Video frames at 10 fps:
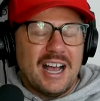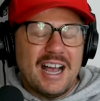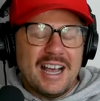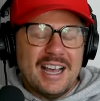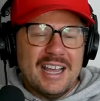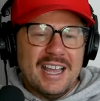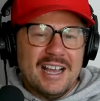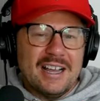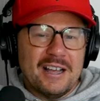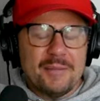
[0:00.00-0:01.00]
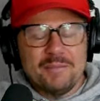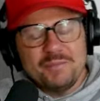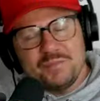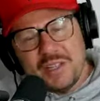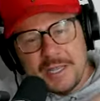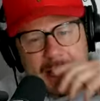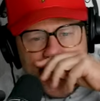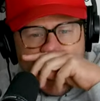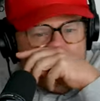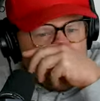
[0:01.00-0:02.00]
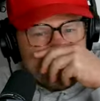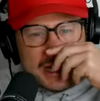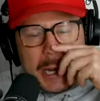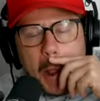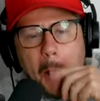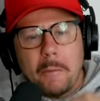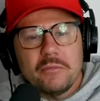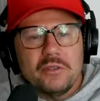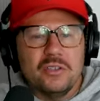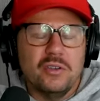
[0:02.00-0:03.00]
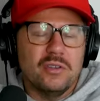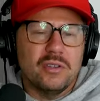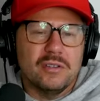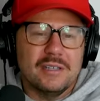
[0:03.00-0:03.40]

I, um, yeah, I mean, you.